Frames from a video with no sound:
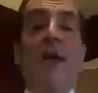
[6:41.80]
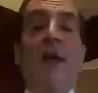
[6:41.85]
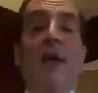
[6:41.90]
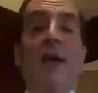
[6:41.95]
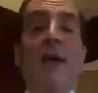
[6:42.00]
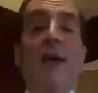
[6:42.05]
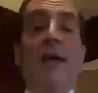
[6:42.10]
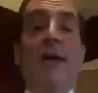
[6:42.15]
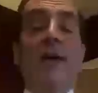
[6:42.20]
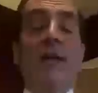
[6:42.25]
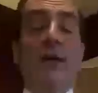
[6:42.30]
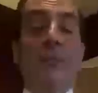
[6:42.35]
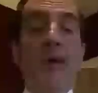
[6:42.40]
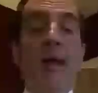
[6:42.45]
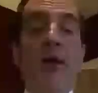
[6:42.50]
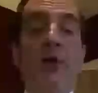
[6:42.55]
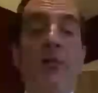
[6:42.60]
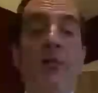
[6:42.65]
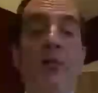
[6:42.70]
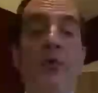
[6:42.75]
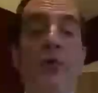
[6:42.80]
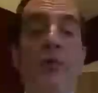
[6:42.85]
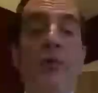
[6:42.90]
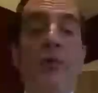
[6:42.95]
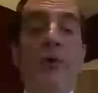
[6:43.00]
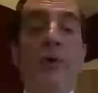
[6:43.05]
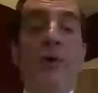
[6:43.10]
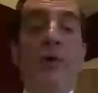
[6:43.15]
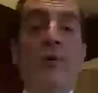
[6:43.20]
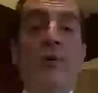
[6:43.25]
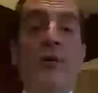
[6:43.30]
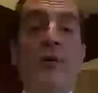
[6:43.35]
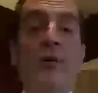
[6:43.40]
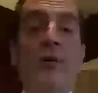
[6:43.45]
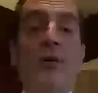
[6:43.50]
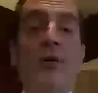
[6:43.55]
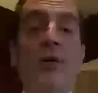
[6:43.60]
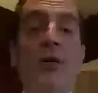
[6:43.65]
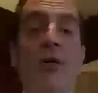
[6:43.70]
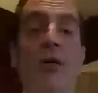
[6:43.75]
kick them out of school,
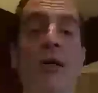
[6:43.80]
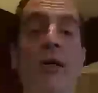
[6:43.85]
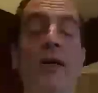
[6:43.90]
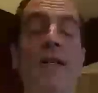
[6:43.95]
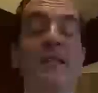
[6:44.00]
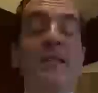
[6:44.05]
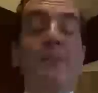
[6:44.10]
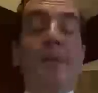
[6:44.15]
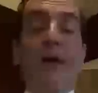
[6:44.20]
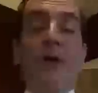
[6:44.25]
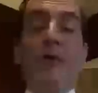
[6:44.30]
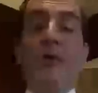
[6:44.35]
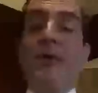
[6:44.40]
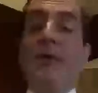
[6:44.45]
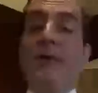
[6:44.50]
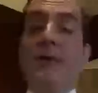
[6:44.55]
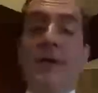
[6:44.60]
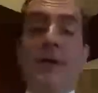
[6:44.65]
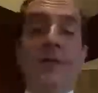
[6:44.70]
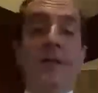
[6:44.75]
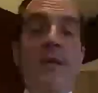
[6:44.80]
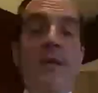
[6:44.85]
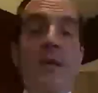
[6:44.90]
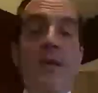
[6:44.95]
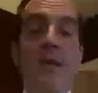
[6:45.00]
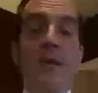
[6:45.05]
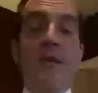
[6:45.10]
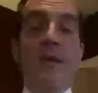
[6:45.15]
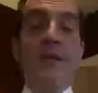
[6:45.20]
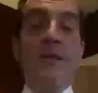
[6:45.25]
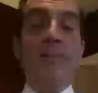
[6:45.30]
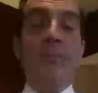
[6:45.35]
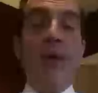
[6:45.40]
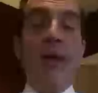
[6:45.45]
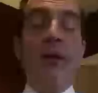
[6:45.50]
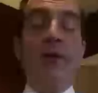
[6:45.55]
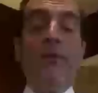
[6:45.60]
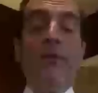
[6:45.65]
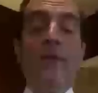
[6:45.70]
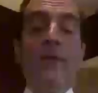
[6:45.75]
especially since it doesn't benefit
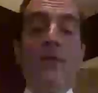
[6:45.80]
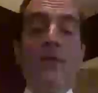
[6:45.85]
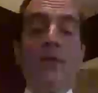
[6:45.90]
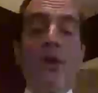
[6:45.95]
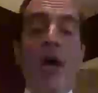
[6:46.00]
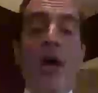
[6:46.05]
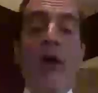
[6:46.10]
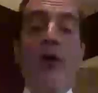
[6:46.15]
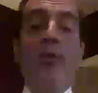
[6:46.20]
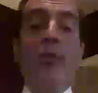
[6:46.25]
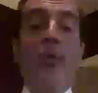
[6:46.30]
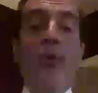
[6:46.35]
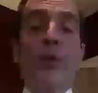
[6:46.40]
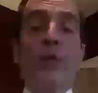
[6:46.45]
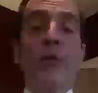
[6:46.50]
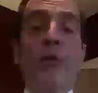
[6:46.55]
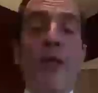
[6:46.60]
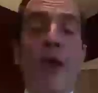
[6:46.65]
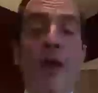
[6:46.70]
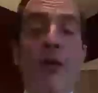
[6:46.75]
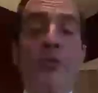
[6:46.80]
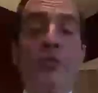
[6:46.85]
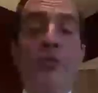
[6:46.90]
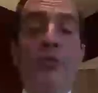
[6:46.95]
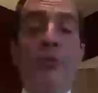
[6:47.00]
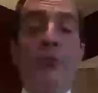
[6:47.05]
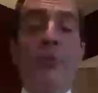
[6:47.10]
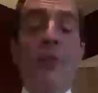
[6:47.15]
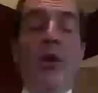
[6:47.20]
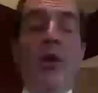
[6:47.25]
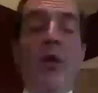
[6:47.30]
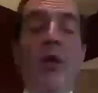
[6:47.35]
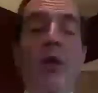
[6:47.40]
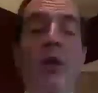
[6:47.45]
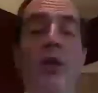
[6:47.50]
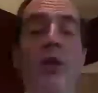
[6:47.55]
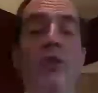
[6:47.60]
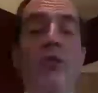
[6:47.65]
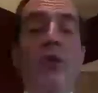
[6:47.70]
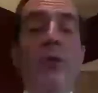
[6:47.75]
the child or the classroom. So
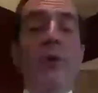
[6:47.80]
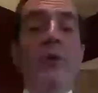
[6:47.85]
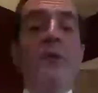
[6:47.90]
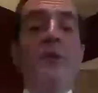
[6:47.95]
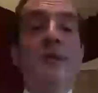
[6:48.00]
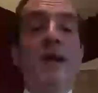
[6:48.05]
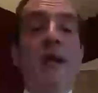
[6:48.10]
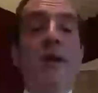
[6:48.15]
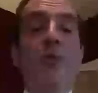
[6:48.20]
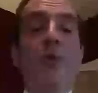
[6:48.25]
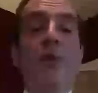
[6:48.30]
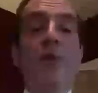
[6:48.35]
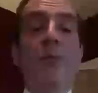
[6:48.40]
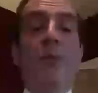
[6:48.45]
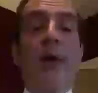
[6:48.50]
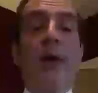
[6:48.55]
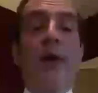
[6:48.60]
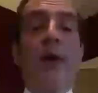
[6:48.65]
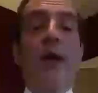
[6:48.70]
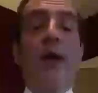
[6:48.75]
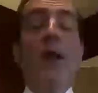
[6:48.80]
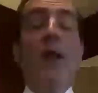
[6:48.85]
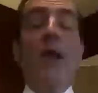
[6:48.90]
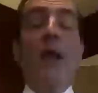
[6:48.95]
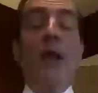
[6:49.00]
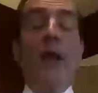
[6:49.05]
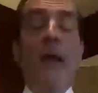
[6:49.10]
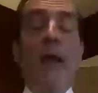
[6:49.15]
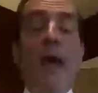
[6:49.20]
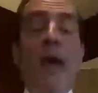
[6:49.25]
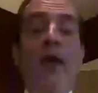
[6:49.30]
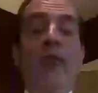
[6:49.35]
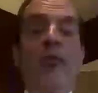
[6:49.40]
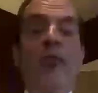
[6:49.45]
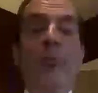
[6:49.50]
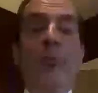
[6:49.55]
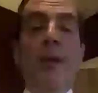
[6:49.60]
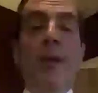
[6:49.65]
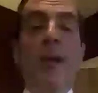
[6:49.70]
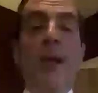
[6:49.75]
we stand with the American Academy of
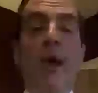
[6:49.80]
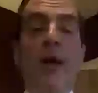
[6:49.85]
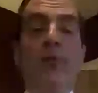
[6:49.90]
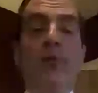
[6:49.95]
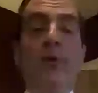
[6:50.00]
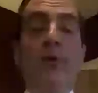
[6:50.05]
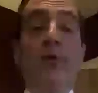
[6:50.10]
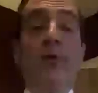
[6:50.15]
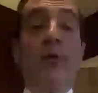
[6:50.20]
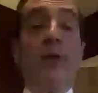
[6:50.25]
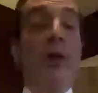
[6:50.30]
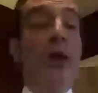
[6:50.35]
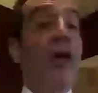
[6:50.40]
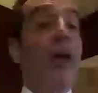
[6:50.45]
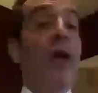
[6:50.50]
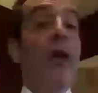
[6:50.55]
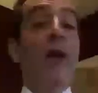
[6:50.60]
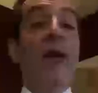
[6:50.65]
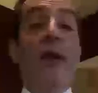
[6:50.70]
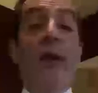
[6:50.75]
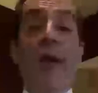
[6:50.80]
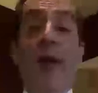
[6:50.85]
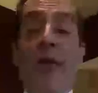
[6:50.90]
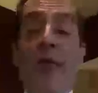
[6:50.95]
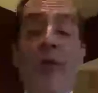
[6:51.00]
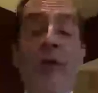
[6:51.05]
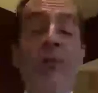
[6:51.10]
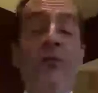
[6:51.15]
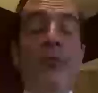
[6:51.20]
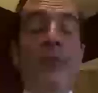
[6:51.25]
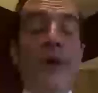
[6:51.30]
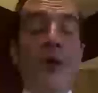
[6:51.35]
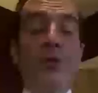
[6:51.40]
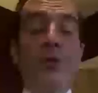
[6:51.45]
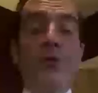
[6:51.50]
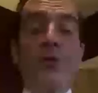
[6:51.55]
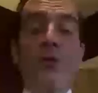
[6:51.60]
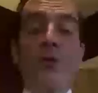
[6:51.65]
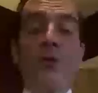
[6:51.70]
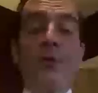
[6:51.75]
Pediatrics and every infectious
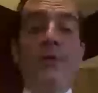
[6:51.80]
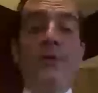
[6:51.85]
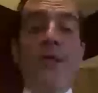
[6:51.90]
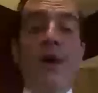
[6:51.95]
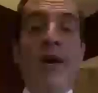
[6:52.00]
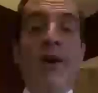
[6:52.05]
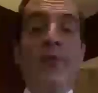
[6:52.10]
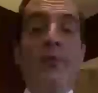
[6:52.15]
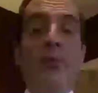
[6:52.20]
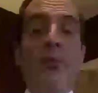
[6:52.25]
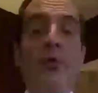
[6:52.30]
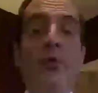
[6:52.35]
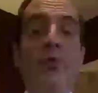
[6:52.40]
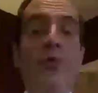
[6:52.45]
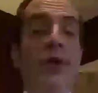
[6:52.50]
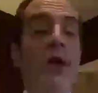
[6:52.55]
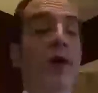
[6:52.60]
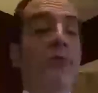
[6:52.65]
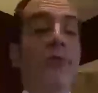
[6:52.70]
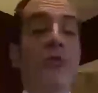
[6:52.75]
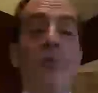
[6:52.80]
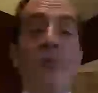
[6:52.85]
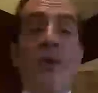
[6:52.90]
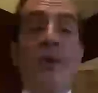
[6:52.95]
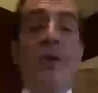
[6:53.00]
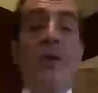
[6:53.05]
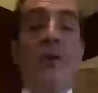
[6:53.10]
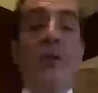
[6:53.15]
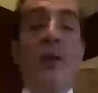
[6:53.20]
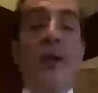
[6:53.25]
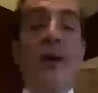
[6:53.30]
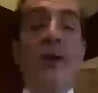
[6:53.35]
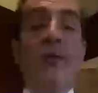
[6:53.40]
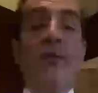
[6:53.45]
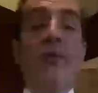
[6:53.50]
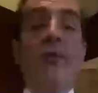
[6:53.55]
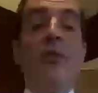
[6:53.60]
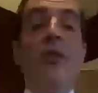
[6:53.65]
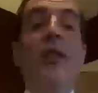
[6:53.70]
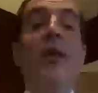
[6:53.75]
disease expert who's ever studied lice
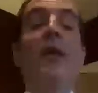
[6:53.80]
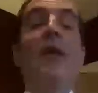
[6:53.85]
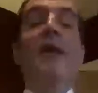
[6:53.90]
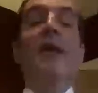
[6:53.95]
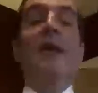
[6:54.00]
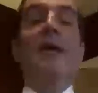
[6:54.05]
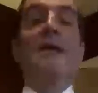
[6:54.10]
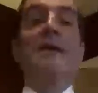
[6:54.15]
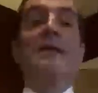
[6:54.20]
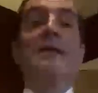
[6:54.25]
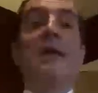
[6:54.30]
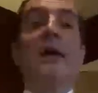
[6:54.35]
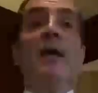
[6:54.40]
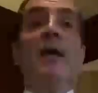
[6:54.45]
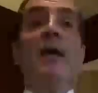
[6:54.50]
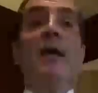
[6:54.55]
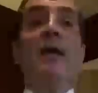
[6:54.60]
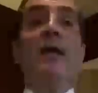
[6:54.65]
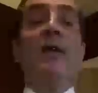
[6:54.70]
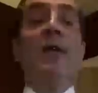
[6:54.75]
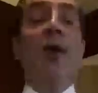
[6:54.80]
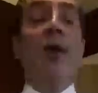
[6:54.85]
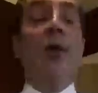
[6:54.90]
in saying, no,